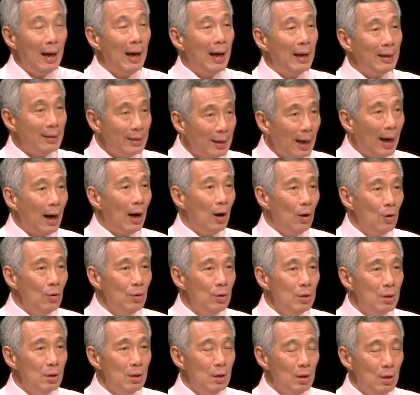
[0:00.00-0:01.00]
And
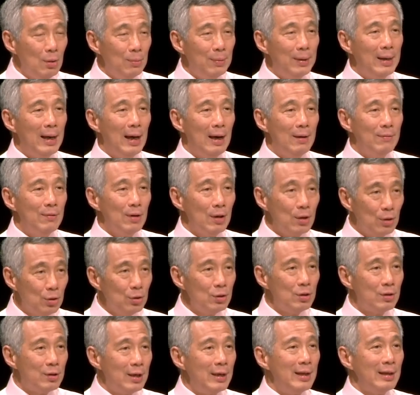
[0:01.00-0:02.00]
now we have a
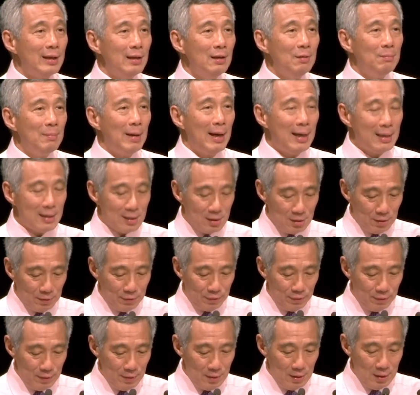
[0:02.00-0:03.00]
good critical mass
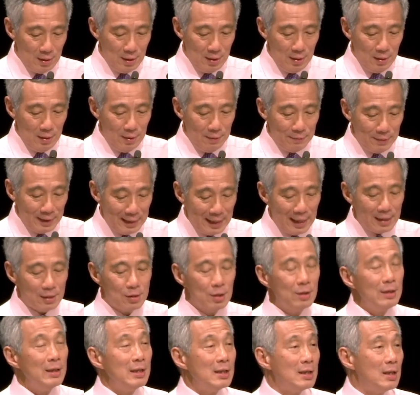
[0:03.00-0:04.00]
of
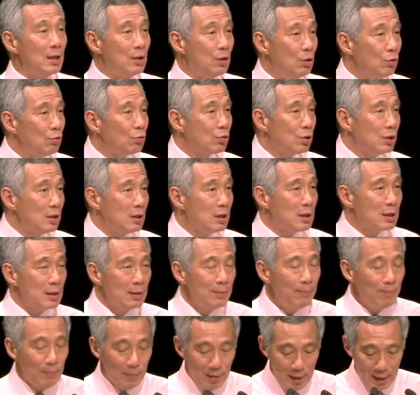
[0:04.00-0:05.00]
financial institutions,
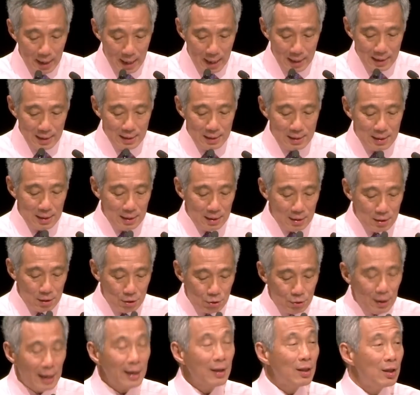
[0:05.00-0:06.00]
and it's
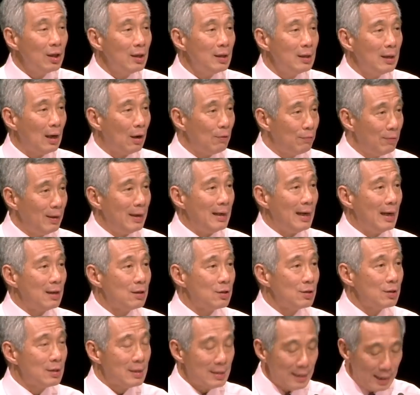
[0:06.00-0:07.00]
strengthened our
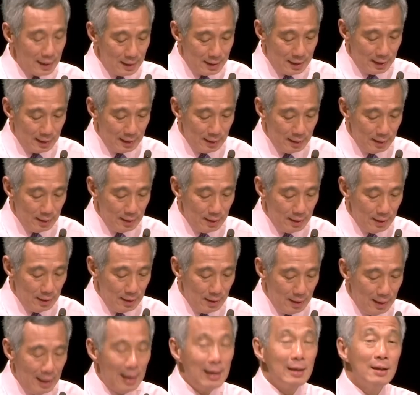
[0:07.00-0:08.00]
financial center
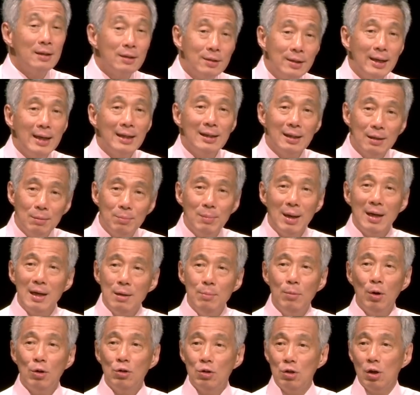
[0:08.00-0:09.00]
and created
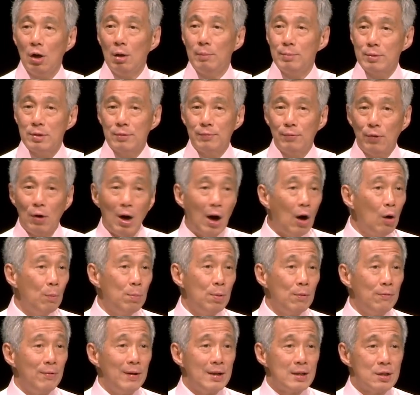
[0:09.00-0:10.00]
many more jobs for our
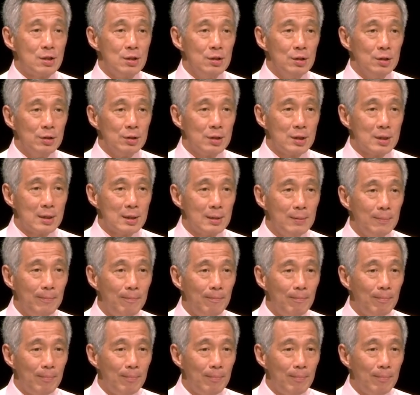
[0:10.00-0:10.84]
professionals.